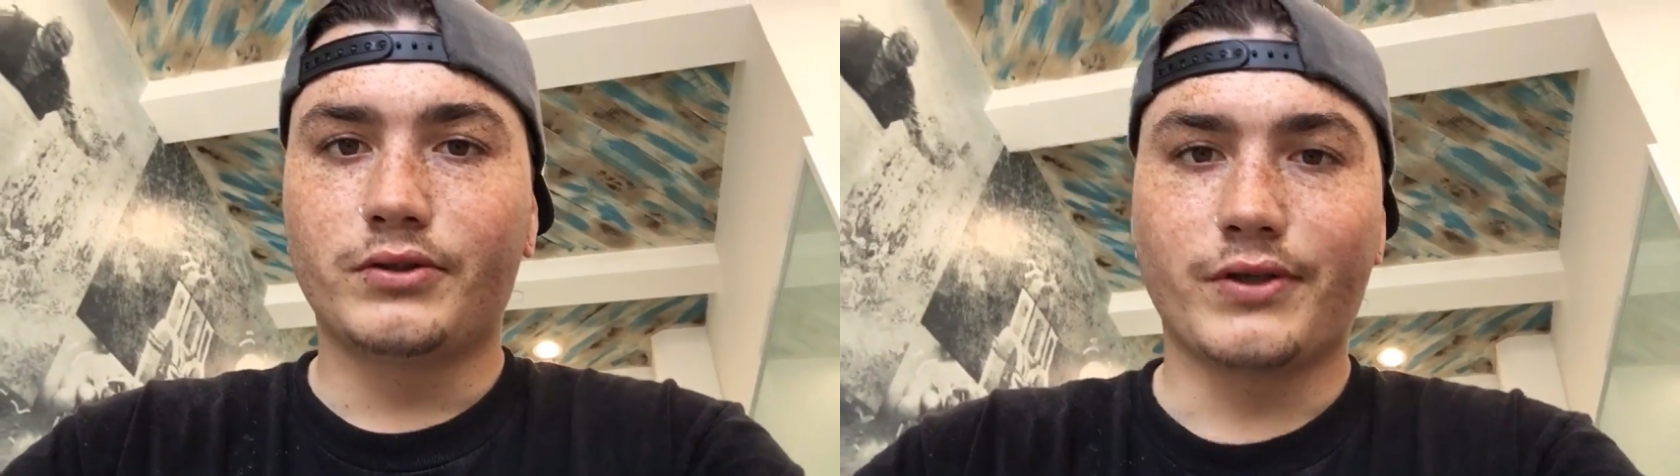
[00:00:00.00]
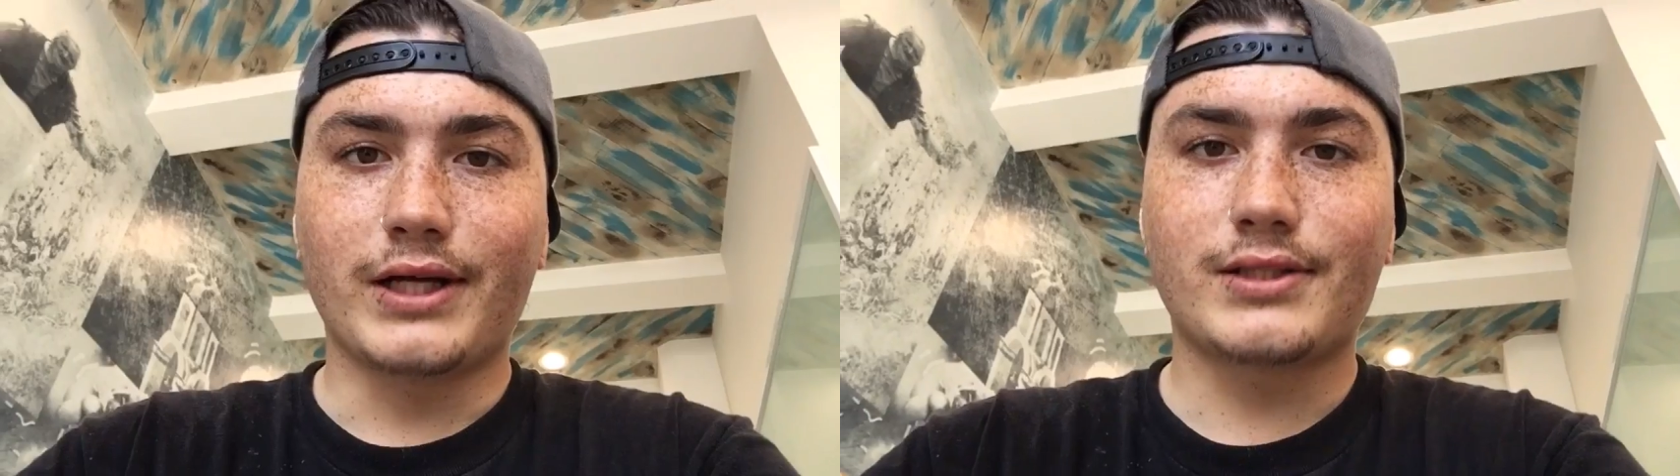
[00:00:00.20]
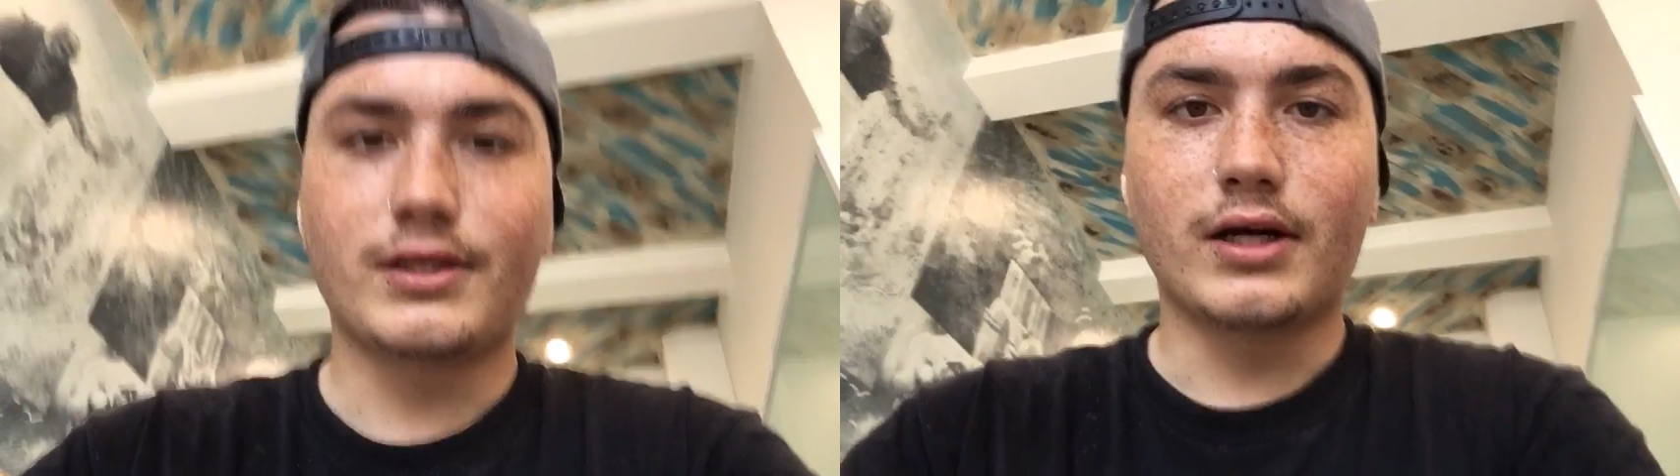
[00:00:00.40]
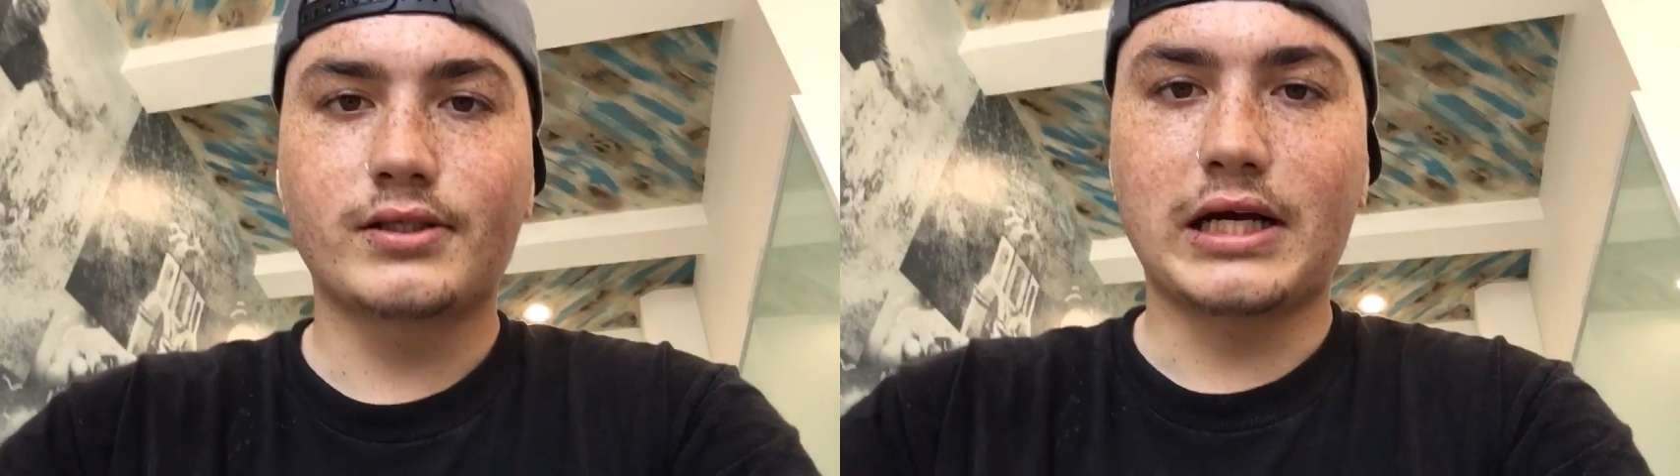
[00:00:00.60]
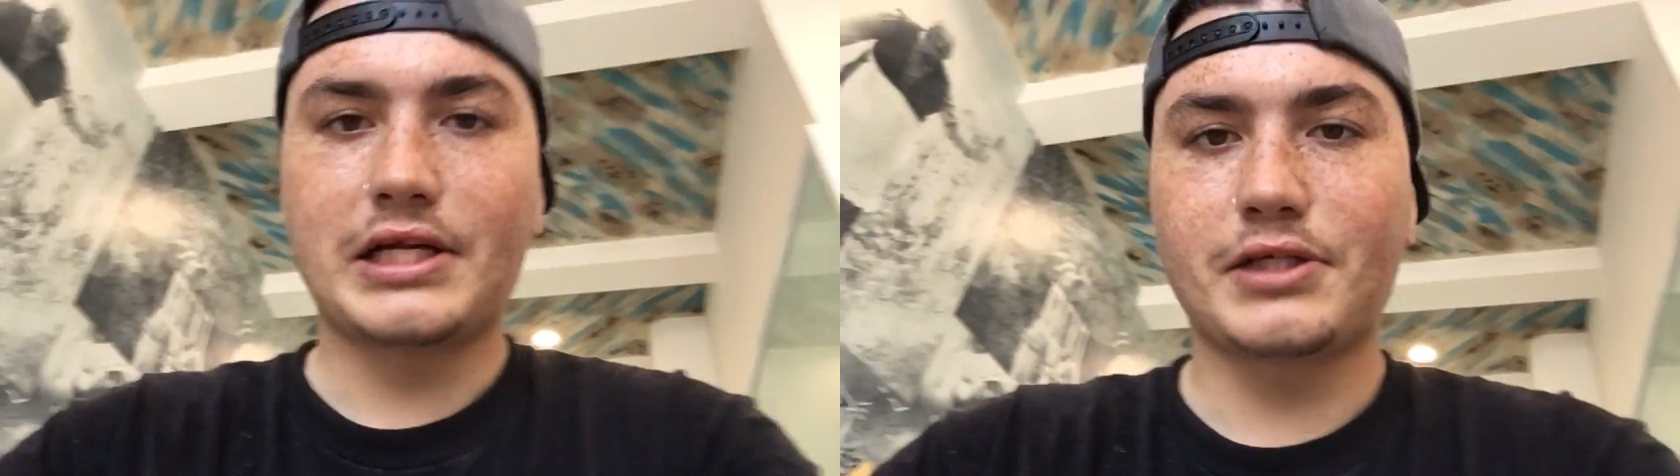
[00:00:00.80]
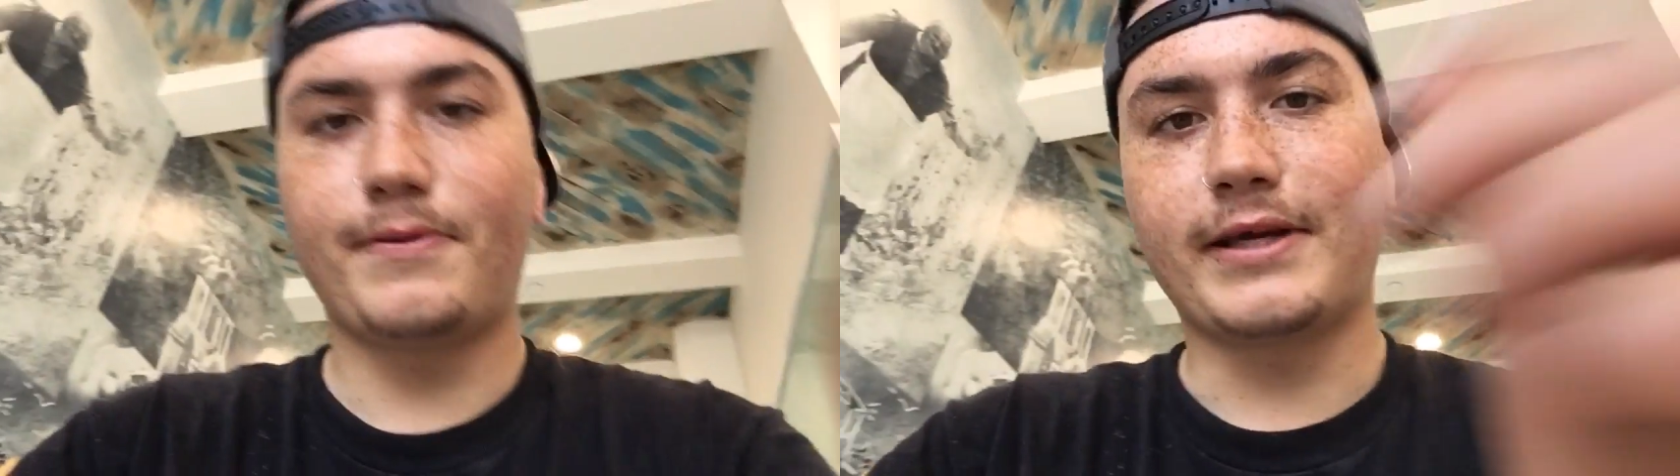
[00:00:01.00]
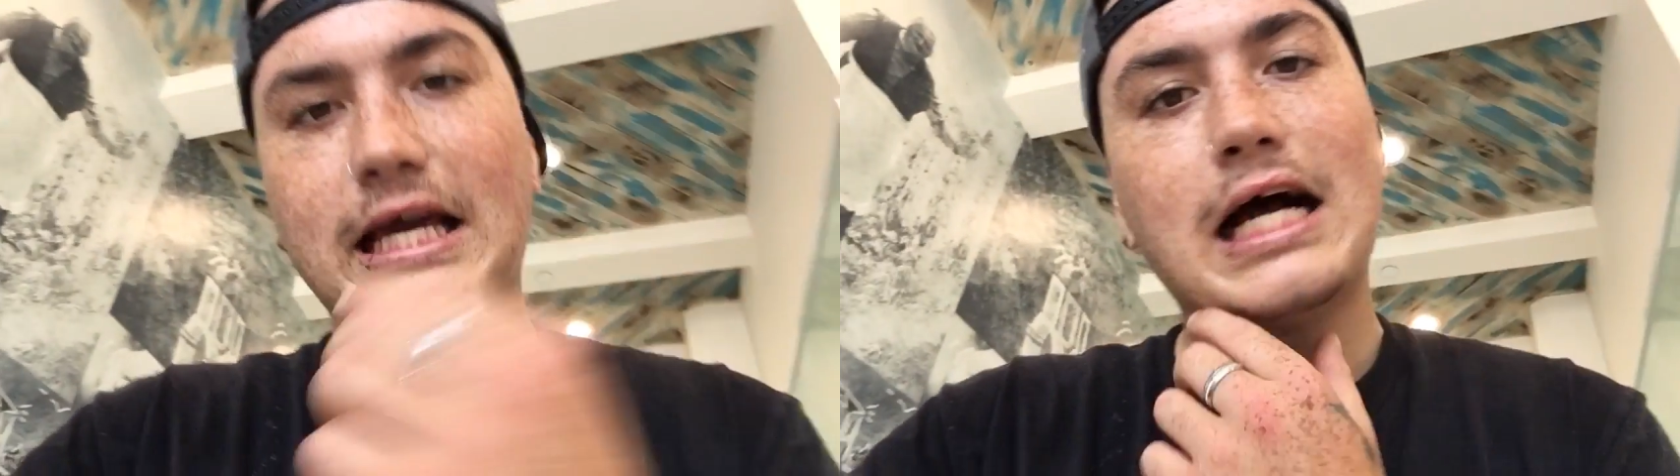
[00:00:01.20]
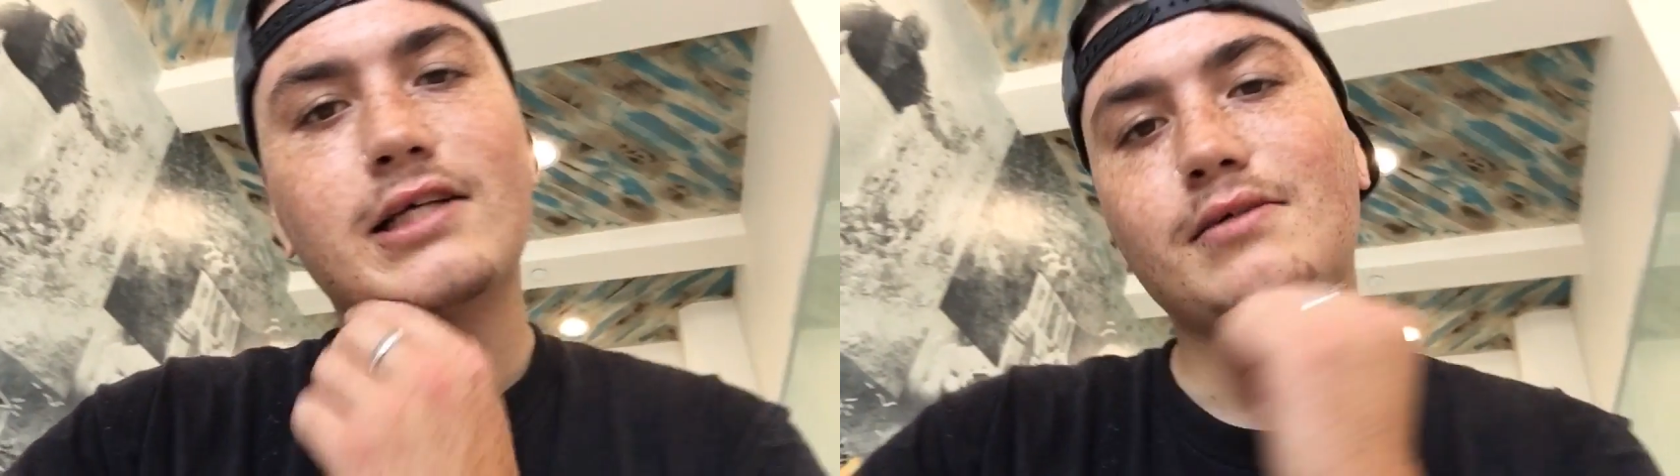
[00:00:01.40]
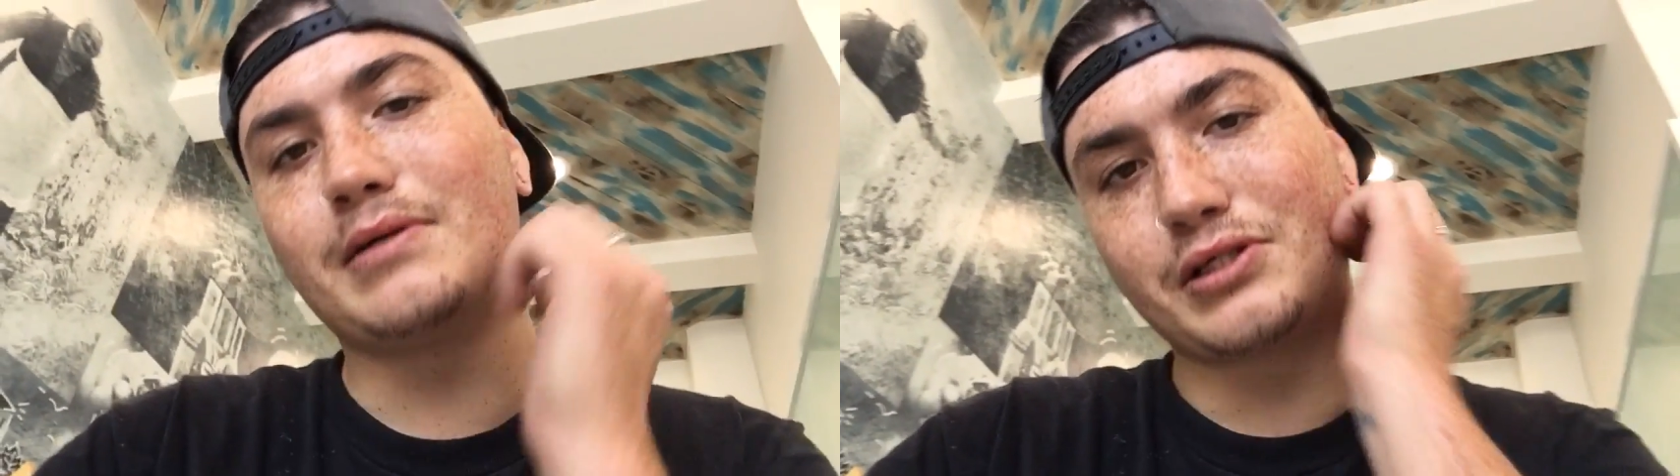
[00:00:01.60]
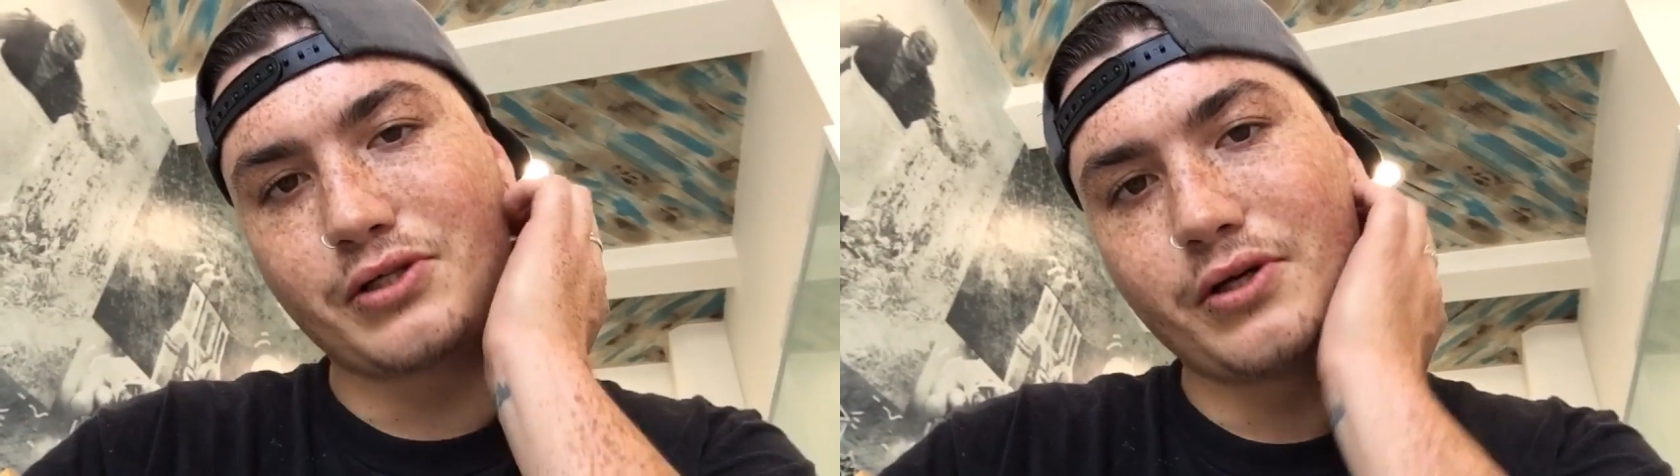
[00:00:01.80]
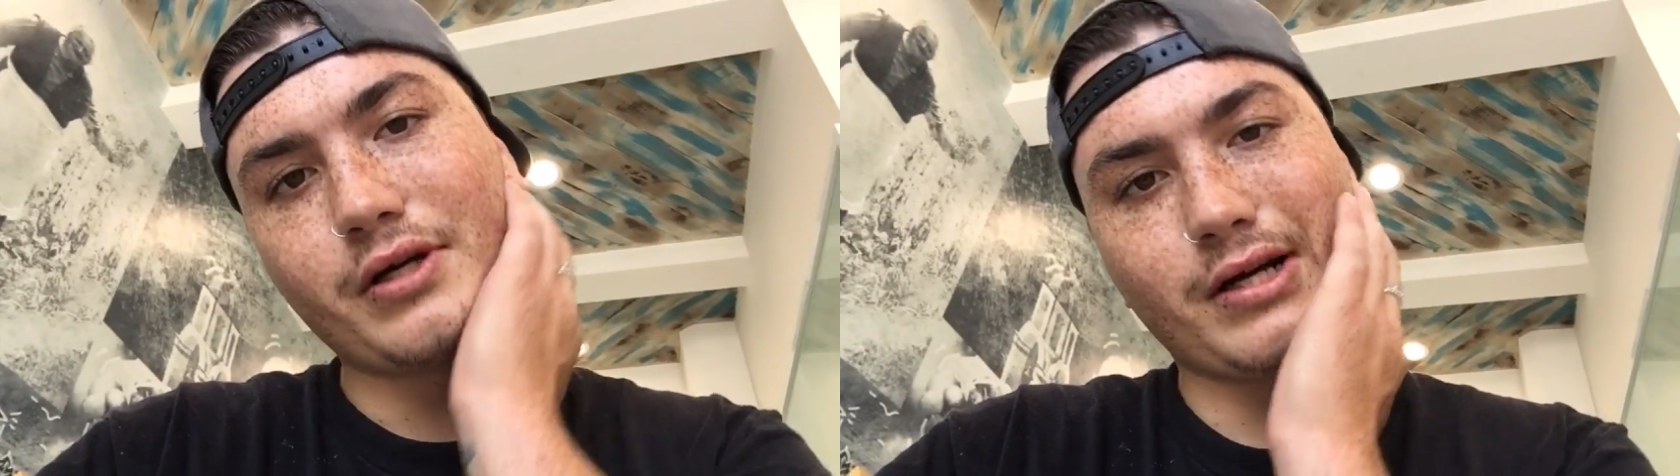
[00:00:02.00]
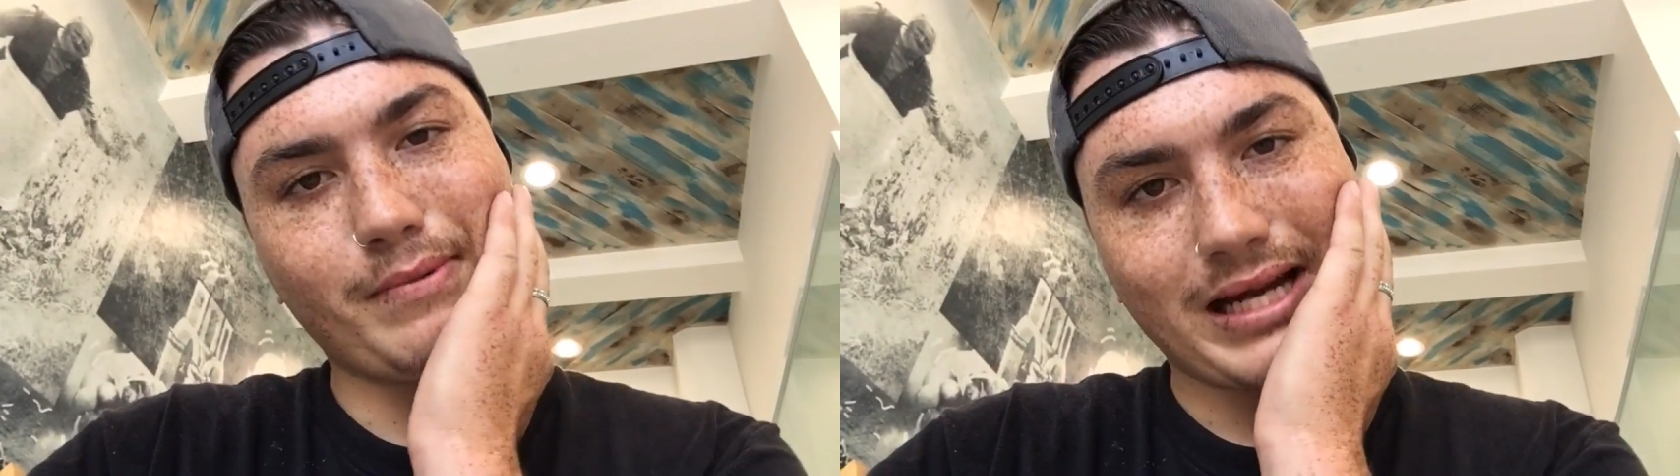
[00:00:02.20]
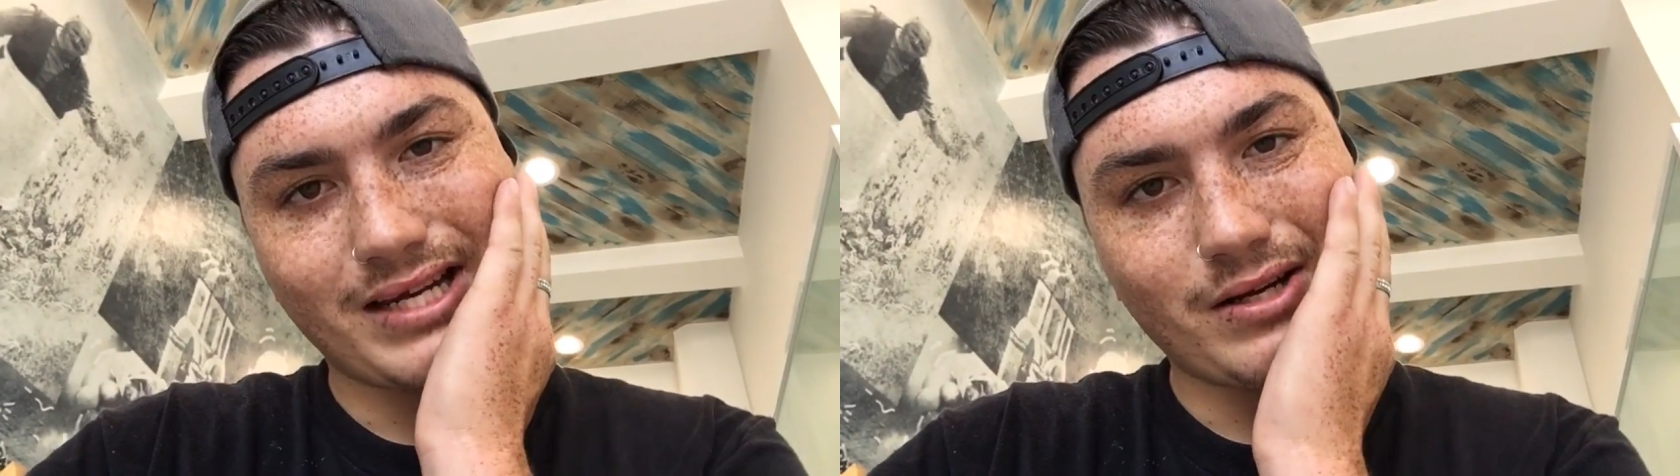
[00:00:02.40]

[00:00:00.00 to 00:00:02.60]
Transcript: So that sucks. I just put gas in my scooter, but